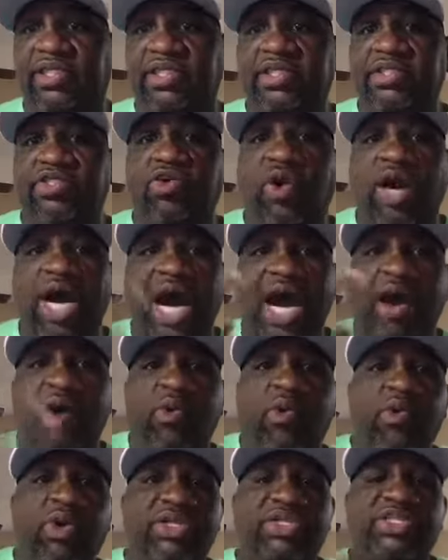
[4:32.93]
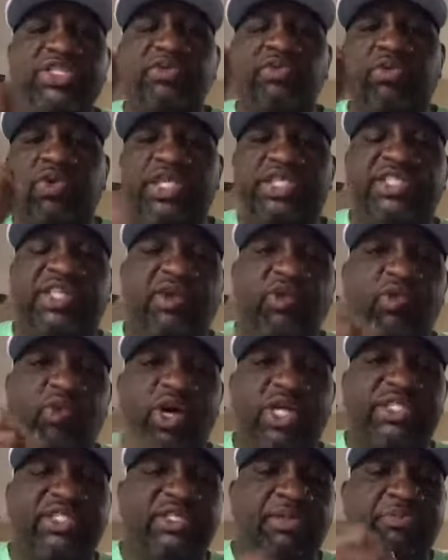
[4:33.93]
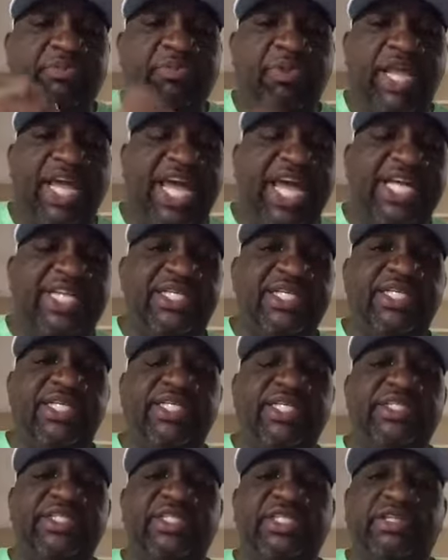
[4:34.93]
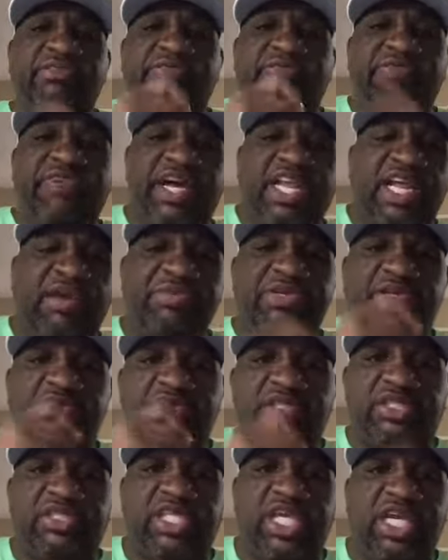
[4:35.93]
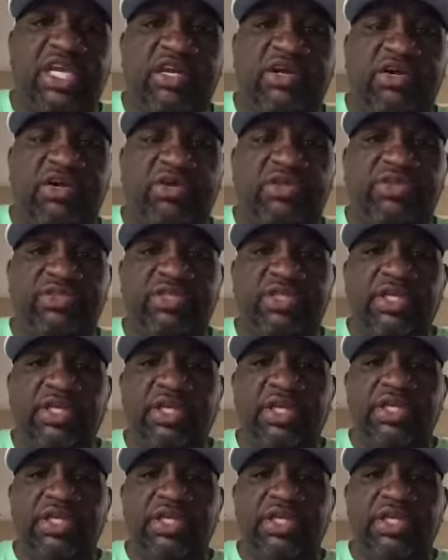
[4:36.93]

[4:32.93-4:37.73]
So he said, what's the plan to develop your skills,